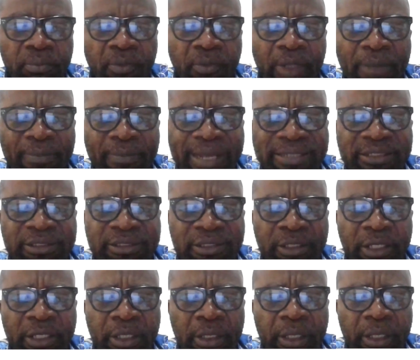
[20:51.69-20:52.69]
But
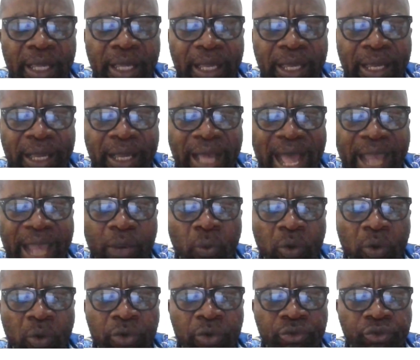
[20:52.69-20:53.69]
uh, I
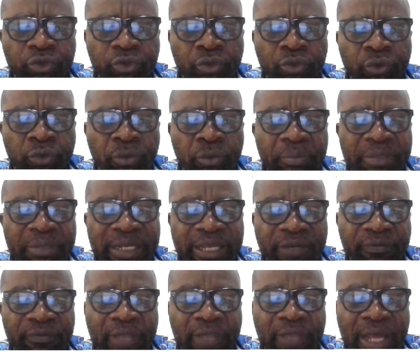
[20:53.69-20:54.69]
want to believe
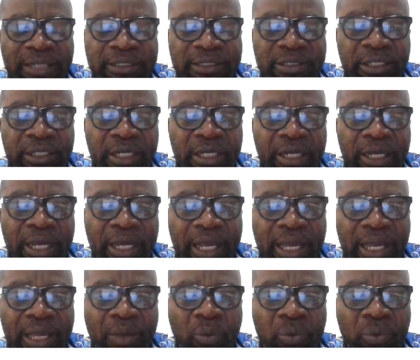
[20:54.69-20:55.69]
that
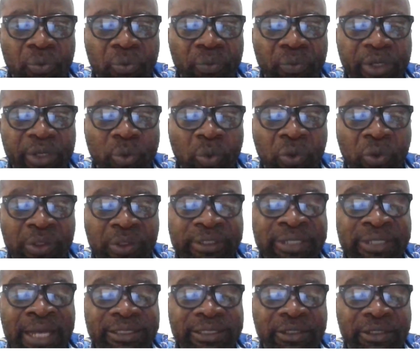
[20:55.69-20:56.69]
uh, we will
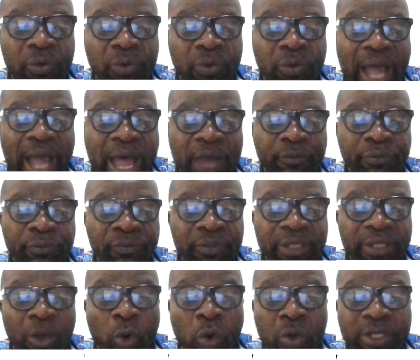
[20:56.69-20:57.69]
still have the
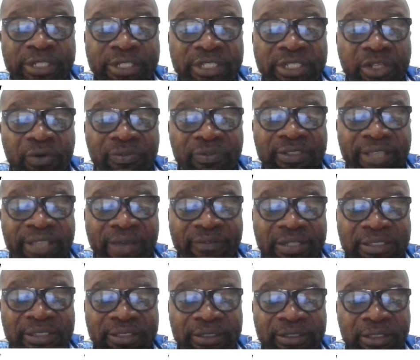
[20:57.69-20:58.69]
quality of
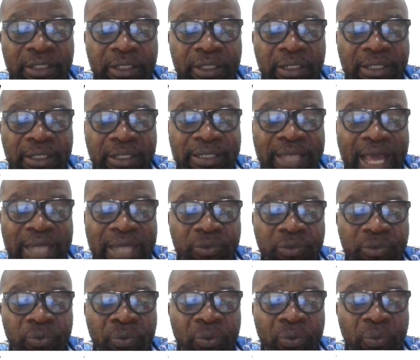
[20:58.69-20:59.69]
service that
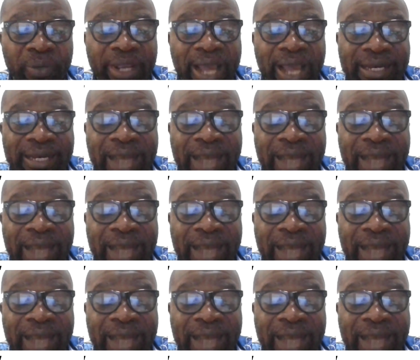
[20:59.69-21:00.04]
we had